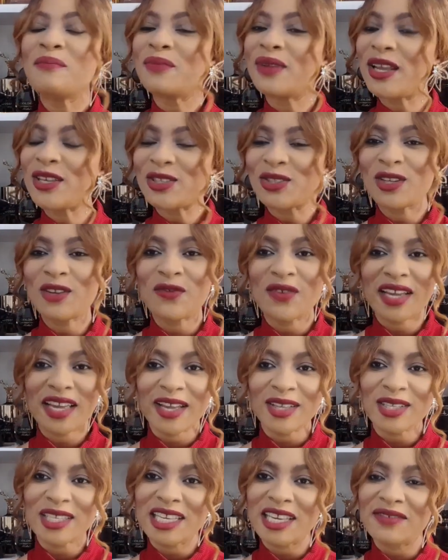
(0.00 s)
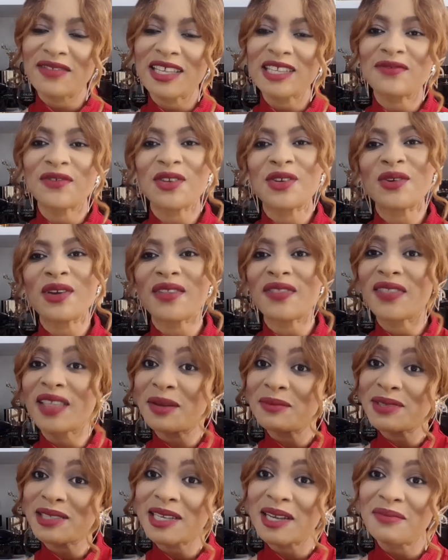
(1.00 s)
Please do not forget to give this video a
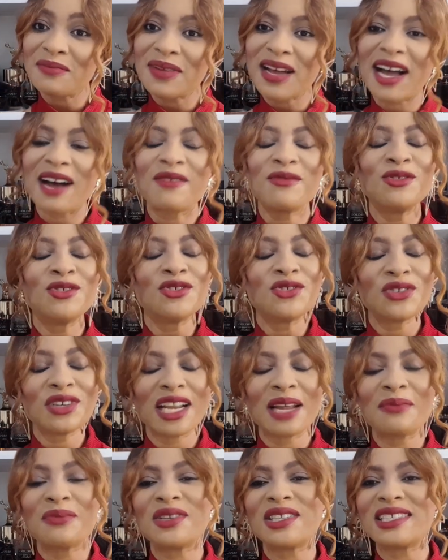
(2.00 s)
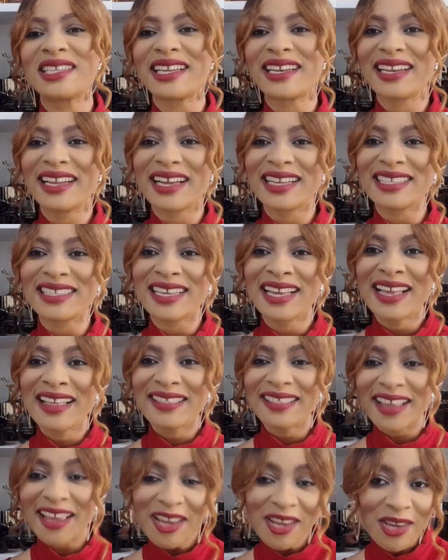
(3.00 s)
thumbs up. I would truly appreciate that.
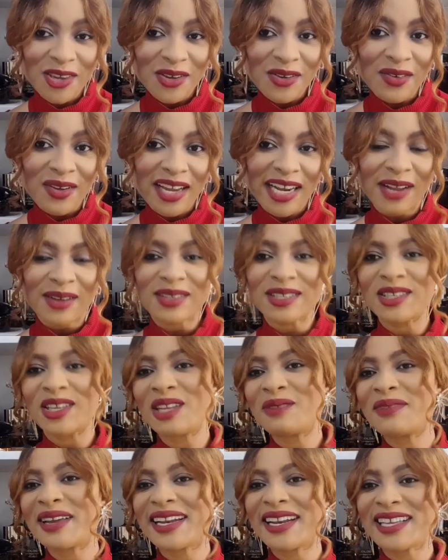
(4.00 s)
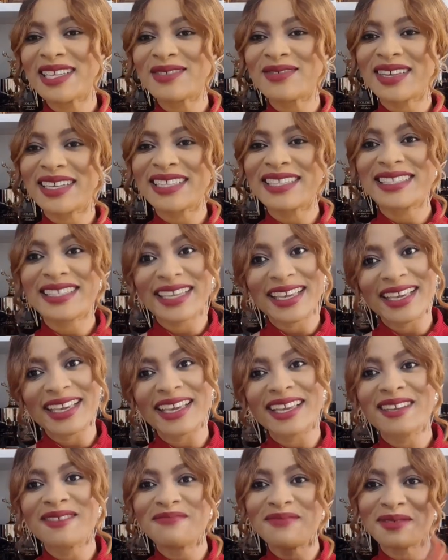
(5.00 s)
Thank you, and I'll see you in my next one. Take care.